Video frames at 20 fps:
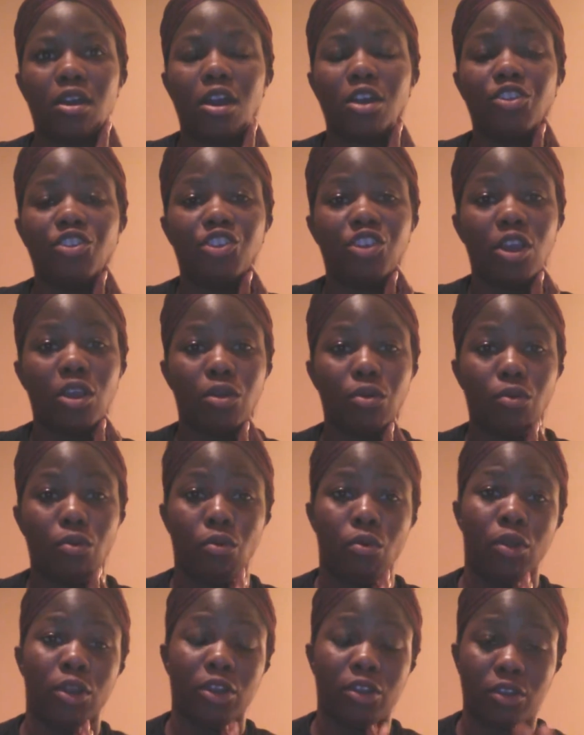show
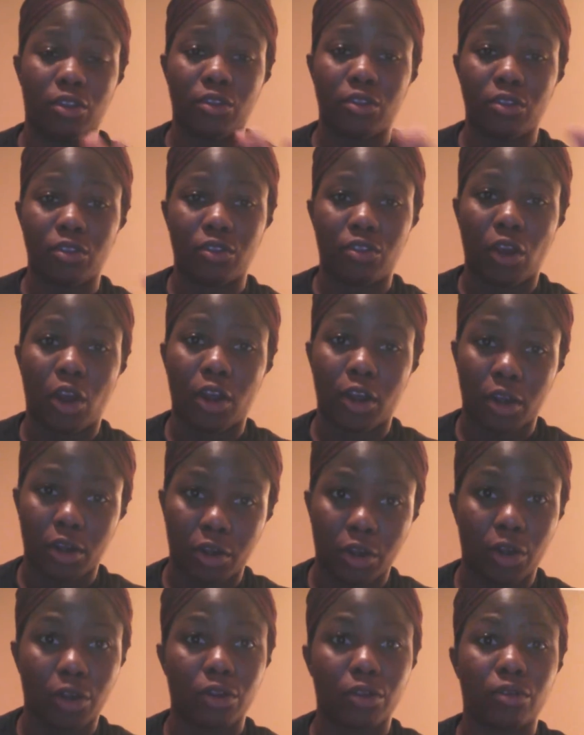on Dark
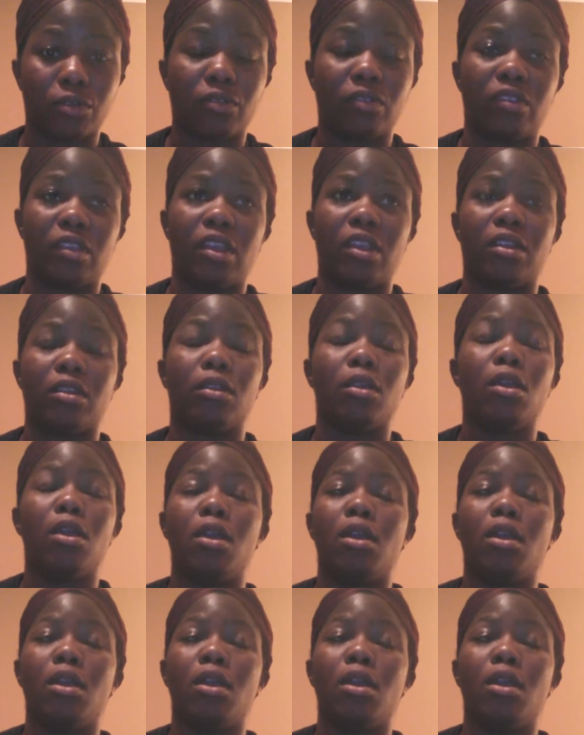Girls, and